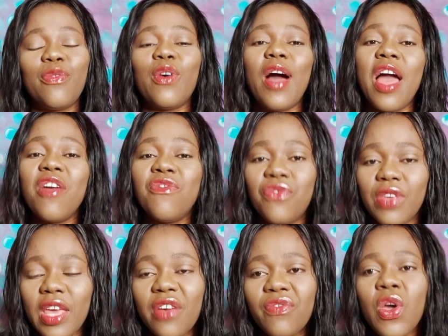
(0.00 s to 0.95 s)
for
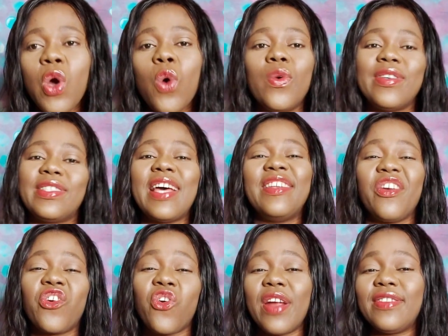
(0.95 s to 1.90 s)
IVF, what are
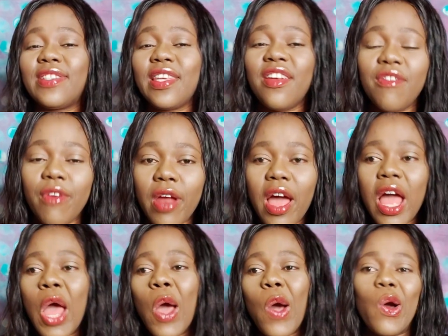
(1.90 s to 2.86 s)
the
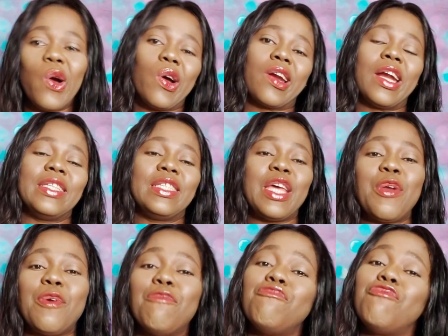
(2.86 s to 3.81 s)
criteria or
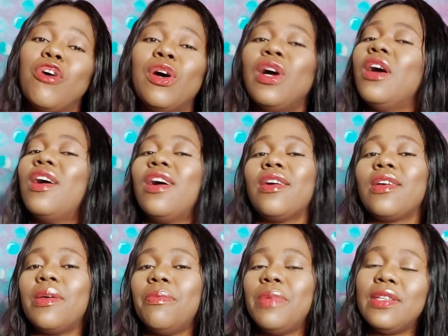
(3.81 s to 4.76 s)
criterion for
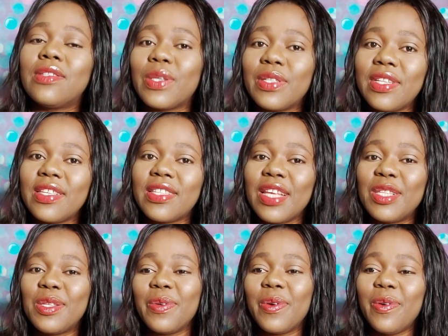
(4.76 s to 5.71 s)
being
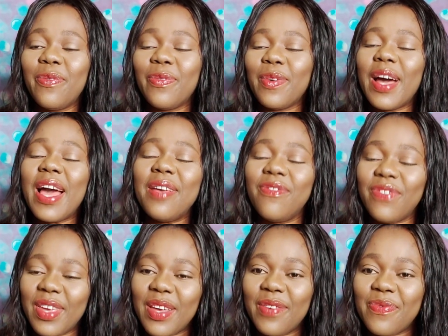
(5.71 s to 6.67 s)
suggested to go for
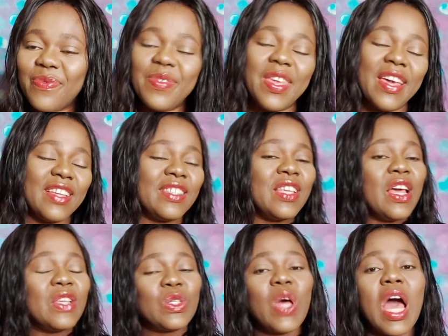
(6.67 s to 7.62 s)
IVF. Yes,
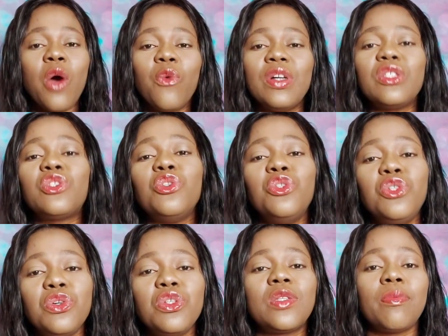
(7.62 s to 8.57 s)
so I want to
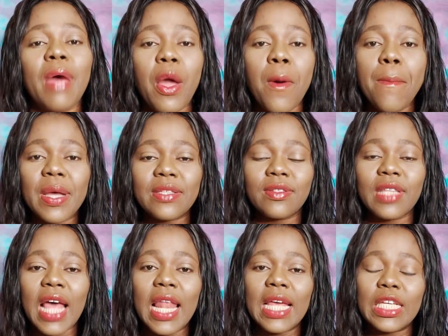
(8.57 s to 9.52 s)
use my own
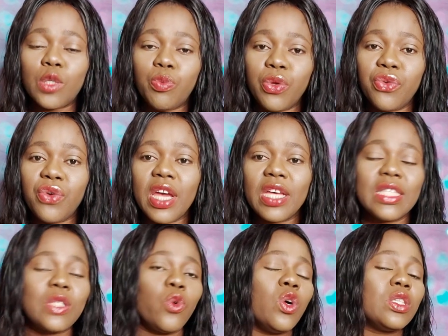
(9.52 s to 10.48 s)
personal
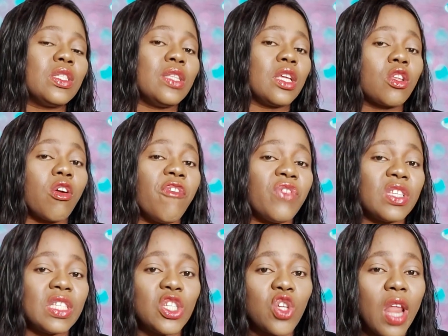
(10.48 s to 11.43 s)
experience, what the
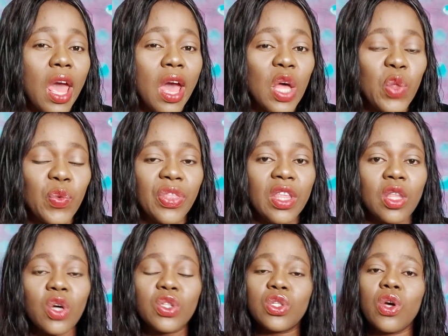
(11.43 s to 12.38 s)
conversation I had with the
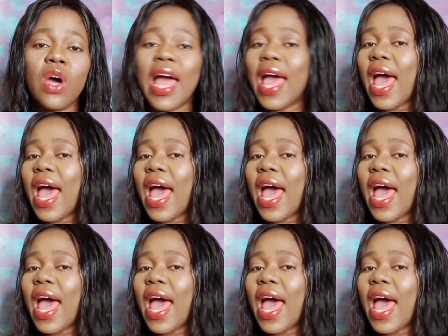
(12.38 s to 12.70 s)
doctor.